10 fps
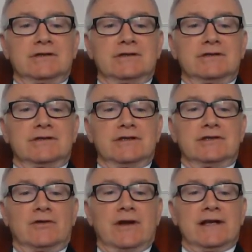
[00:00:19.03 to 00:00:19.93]
She's
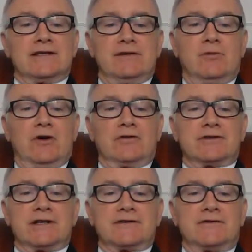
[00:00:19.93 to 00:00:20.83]
on
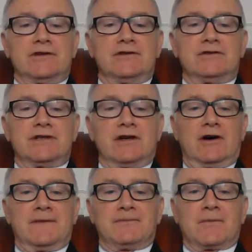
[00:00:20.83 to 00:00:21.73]
antibiotics for a
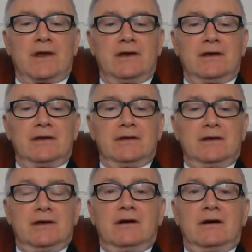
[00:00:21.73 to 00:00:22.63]
UTI.
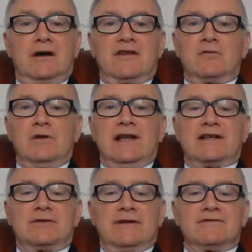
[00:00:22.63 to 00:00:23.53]
I think we let
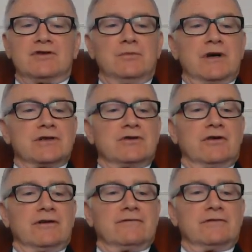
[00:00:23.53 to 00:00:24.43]
her have too much
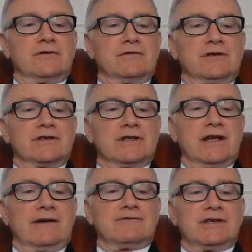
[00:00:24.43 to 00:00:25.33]
dry food because she
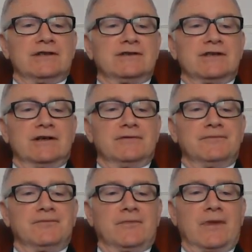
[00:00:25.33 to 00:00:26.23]
loves it. So,
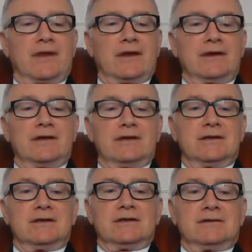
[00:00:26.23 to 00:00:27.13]

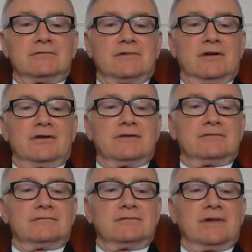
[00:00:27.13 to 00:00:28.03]
well,
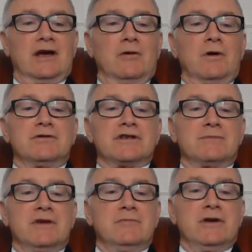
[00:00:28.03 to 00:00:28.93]
now it won't just
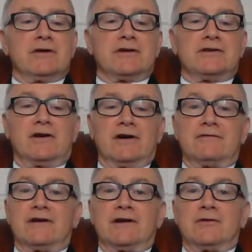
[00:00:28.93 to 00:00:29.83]
be me on a diet
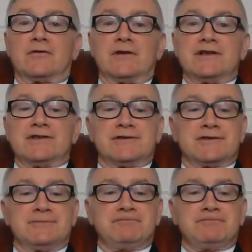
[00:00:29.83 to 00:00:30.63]
for health reasons.